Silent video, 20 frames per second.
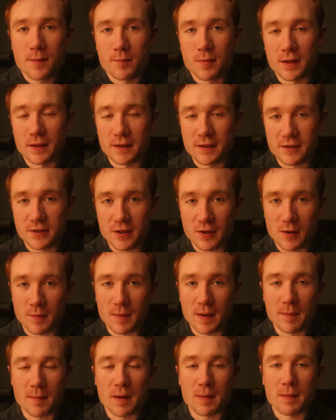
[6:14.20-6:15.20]
But this year,
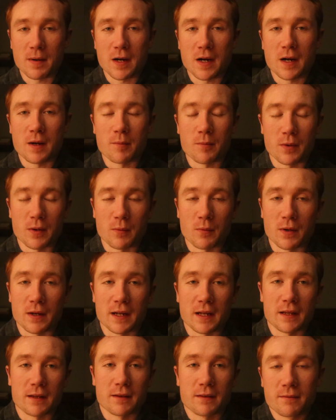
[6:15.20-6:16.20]
me and my mom, we went
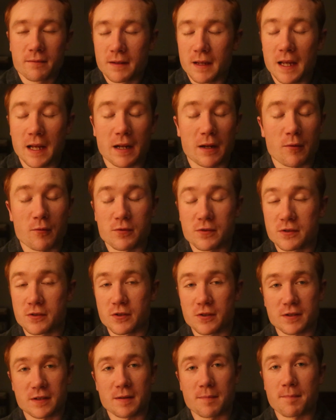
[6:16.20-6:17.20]
in and it was
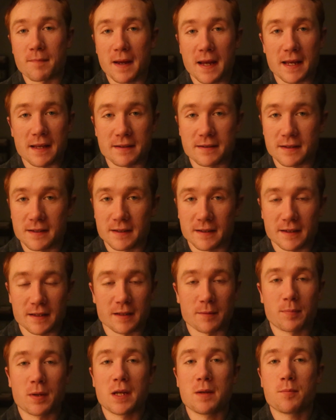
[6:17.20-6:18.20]
just amazing. And
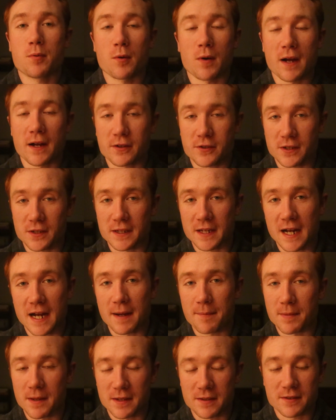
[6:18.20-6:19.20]
the people actually
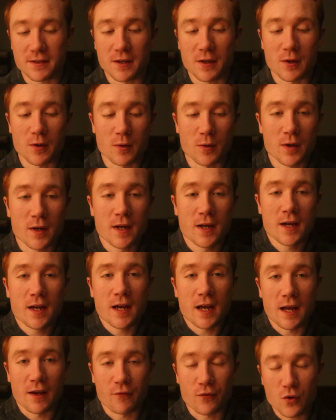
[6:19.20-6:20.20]
got me. So
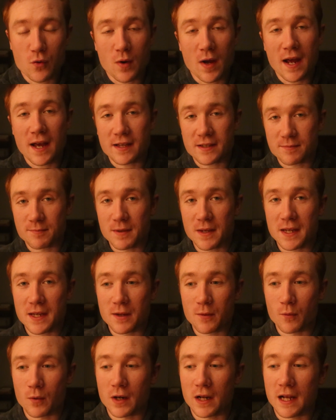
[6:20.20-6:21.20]
if you ask
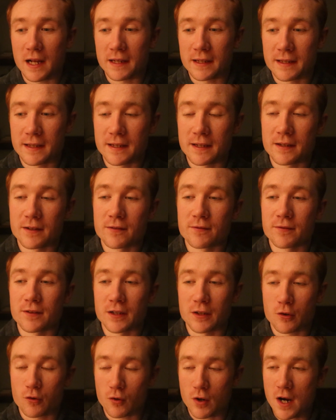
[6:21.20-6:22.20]
me what I give the
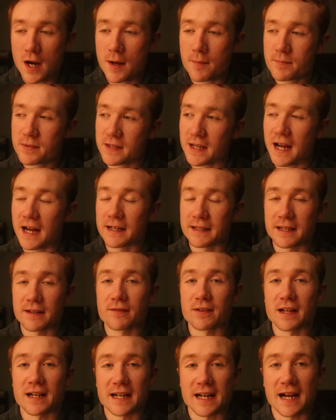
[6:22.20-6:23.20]
crops, I'd give
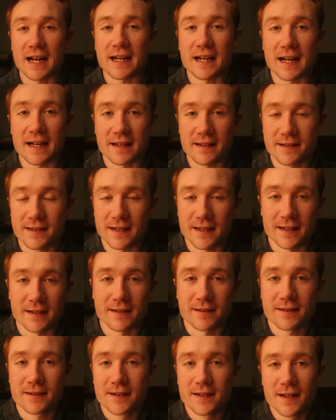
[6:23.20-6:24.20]
it a 9 out of
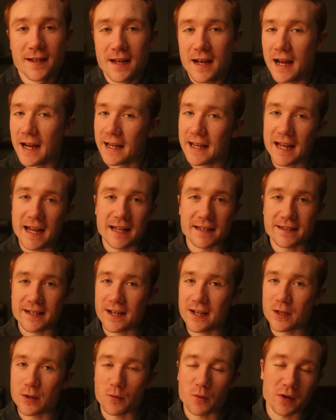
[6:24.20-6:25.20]
10. I can't
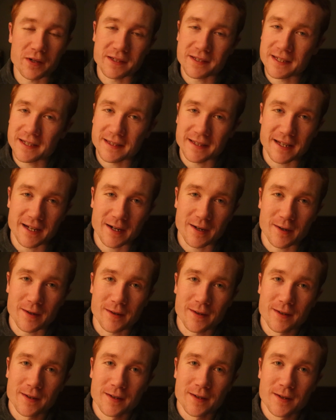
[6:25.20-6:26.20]
tell you what's in there.